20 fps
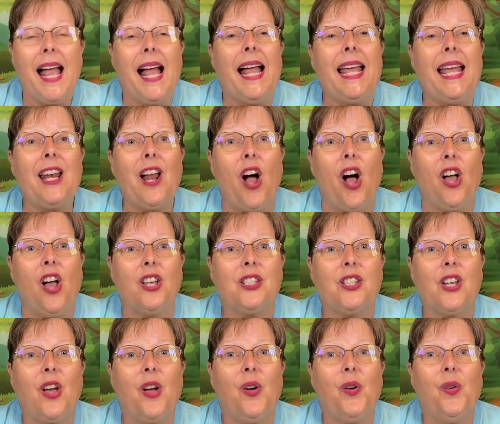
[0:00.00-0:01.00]
It
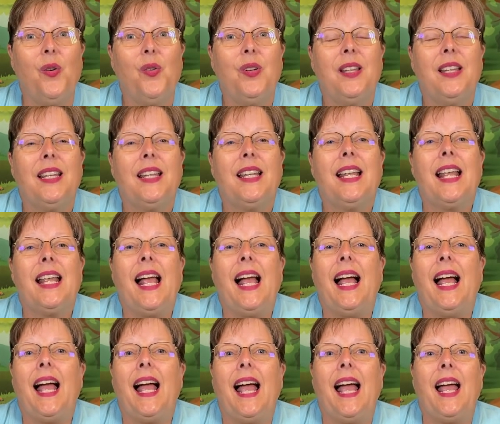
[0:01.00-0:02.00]
also,
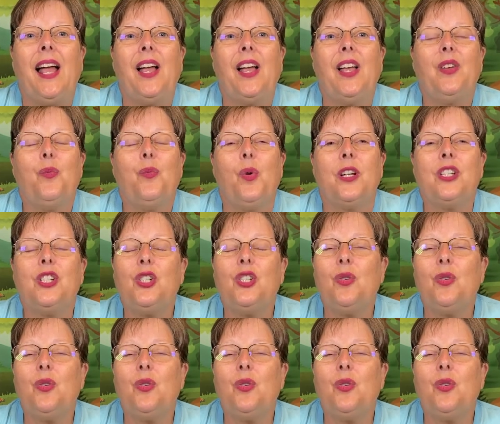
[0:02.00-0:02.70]
once